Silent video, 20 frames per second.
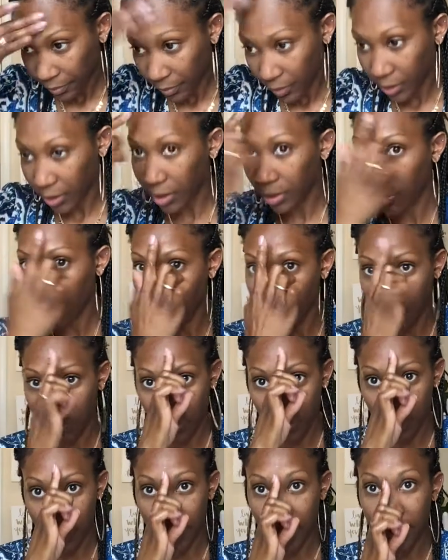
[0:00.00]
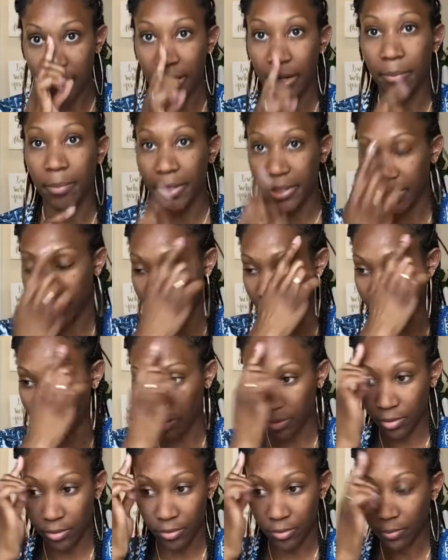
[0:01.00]
So of course, down my
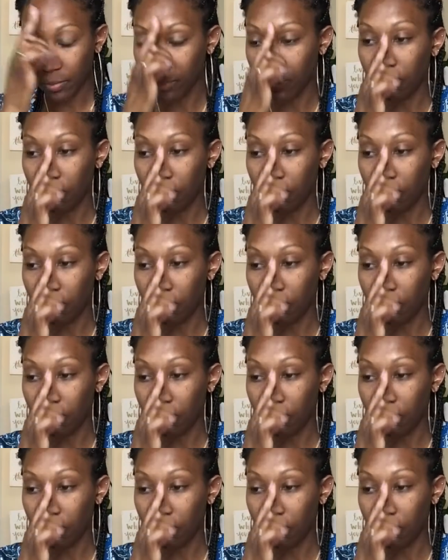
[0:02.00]
T-zone.